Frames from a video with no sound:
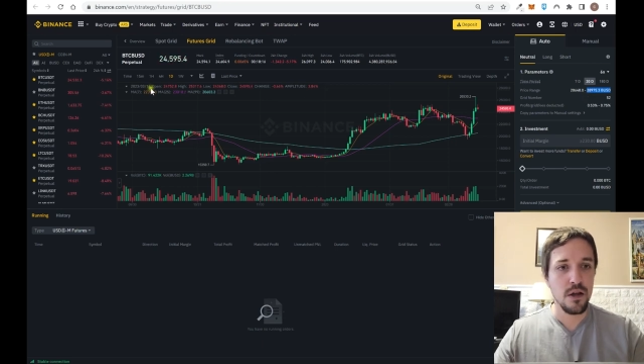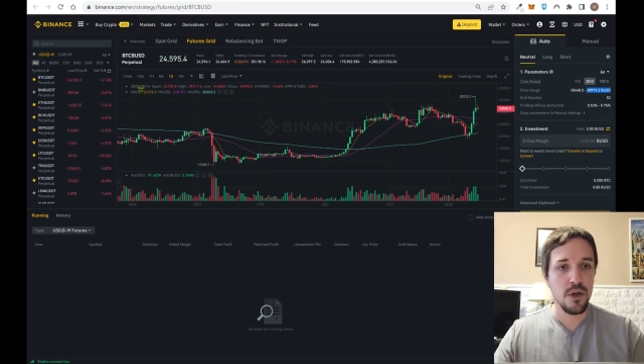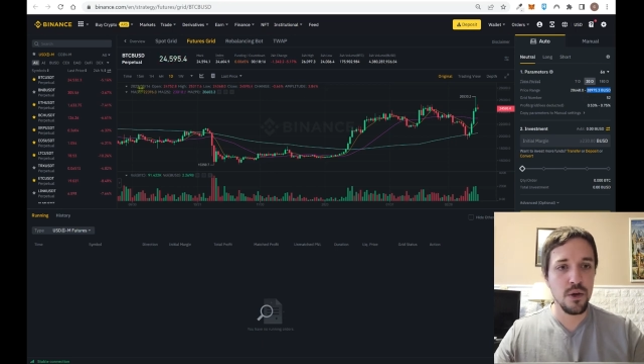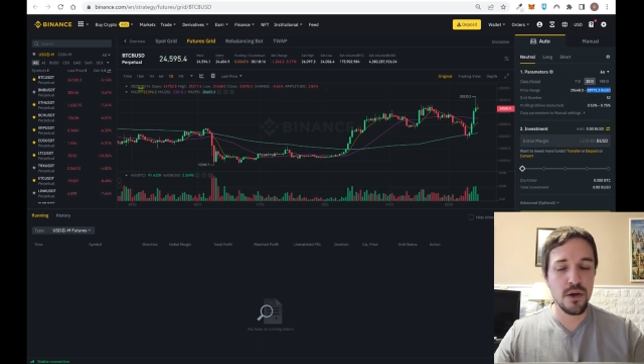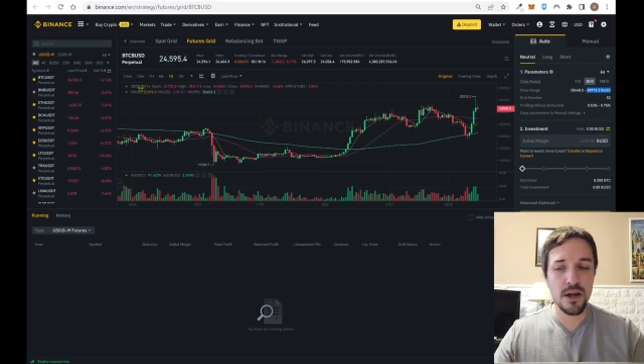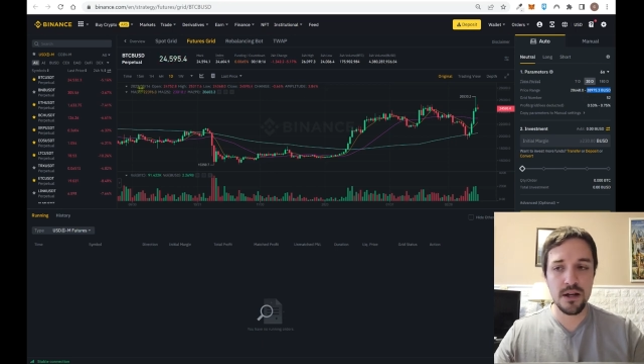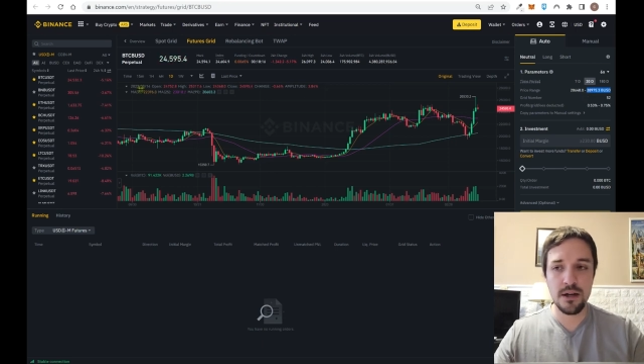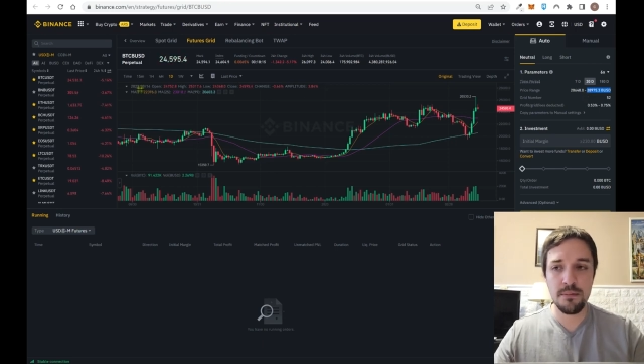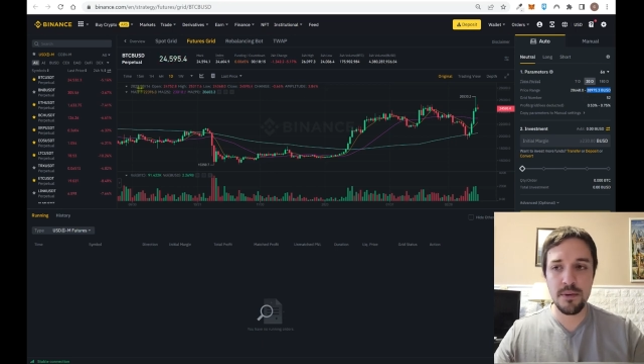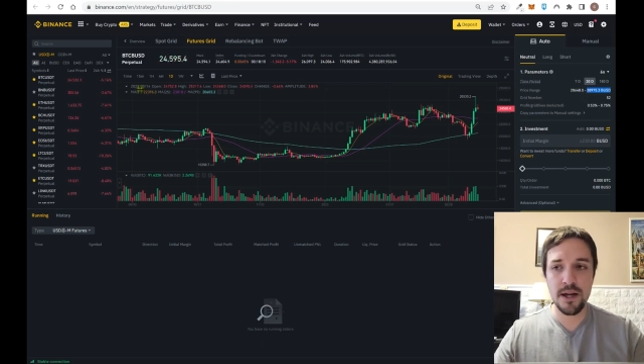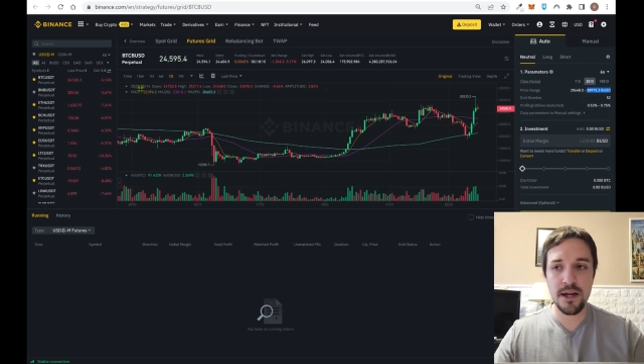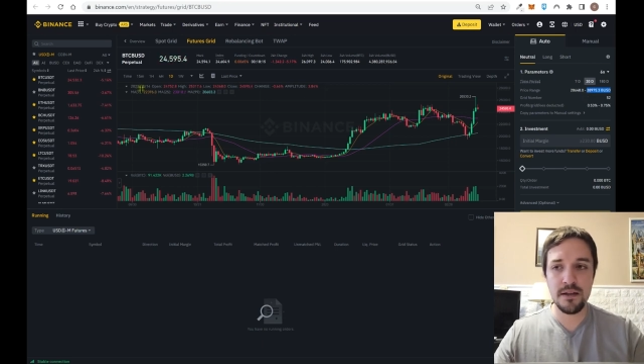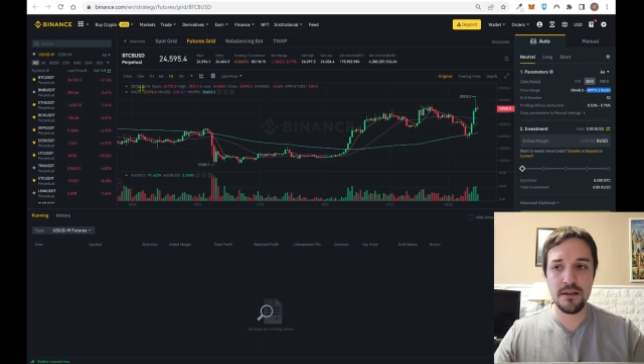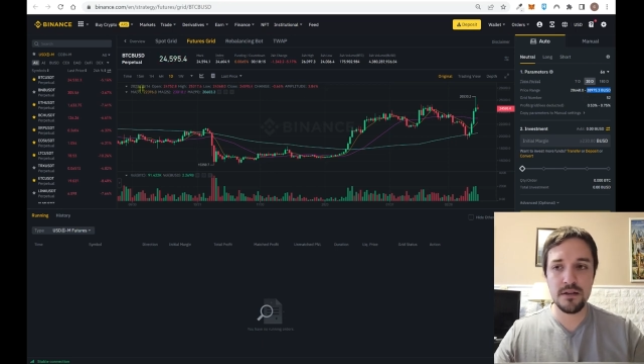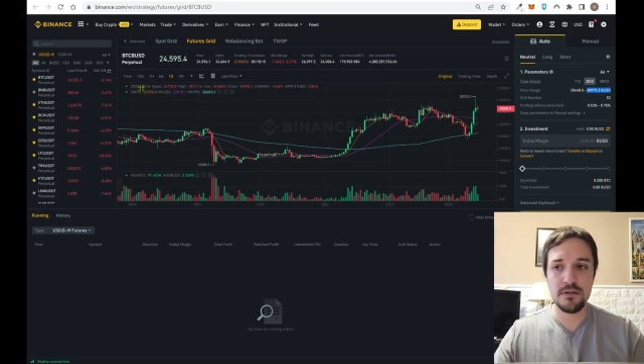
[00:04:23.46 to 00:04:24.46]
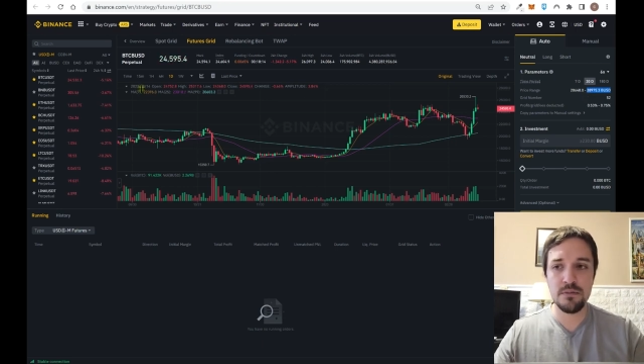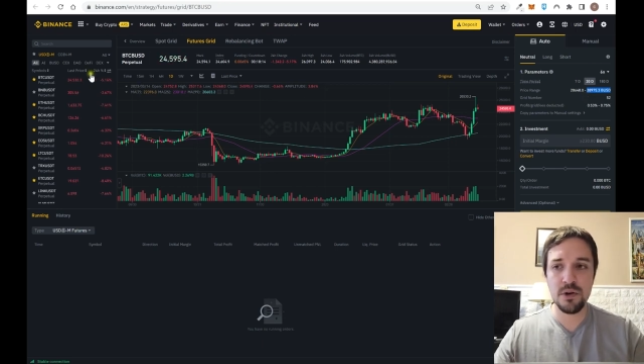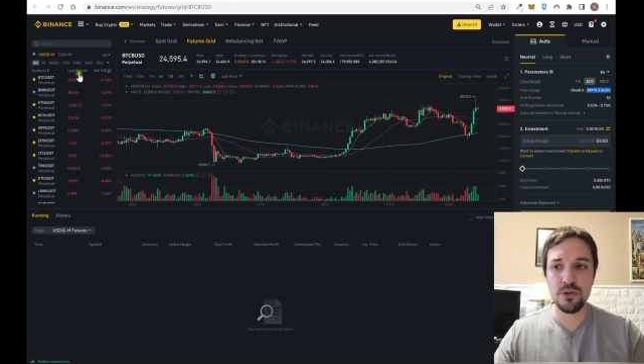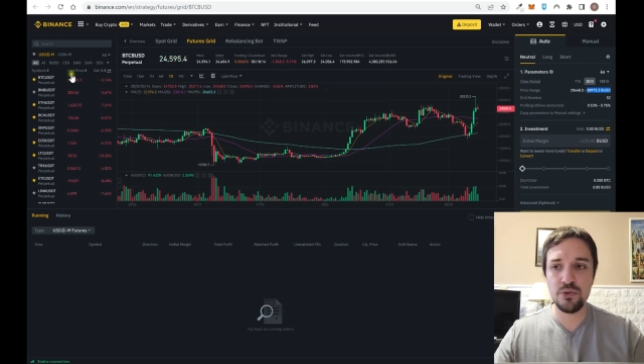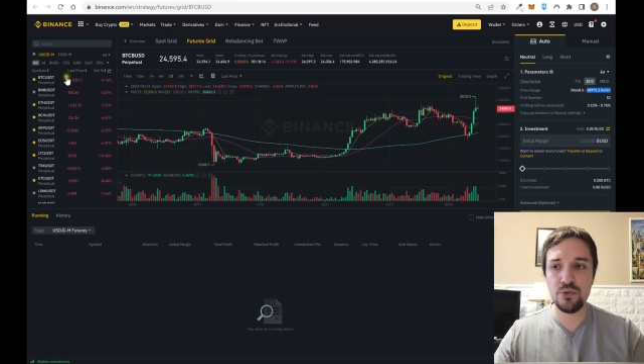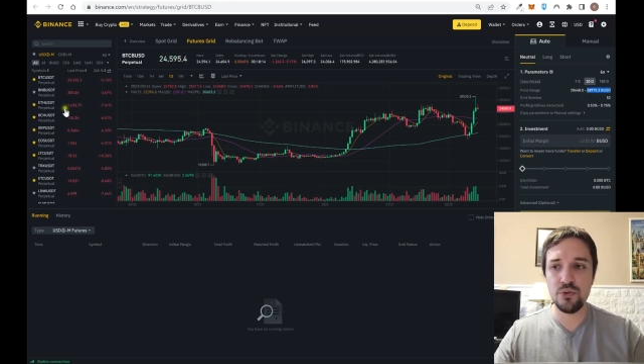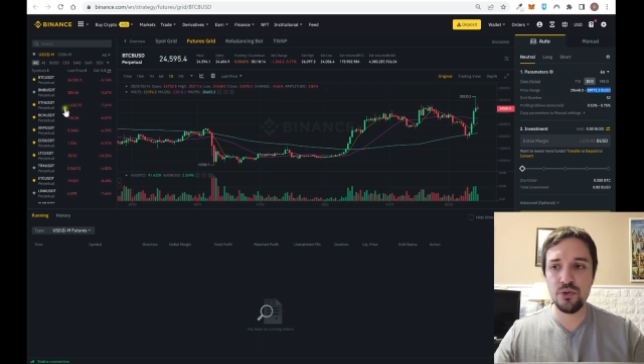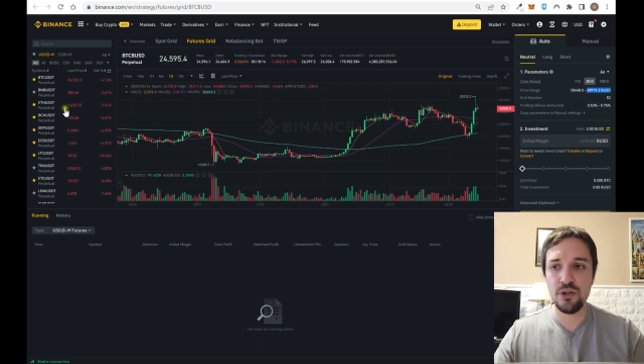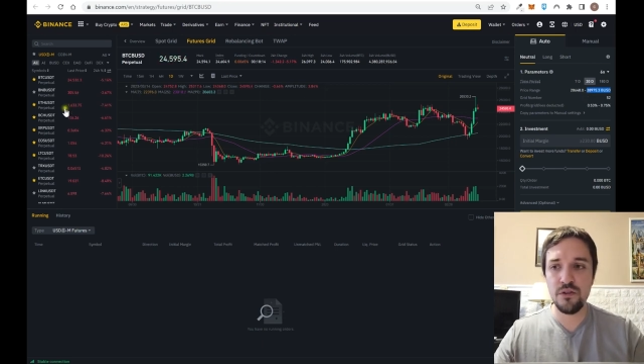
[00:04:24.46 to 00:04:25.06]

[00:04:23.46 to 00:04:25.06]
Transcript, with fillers: You can apply this bot to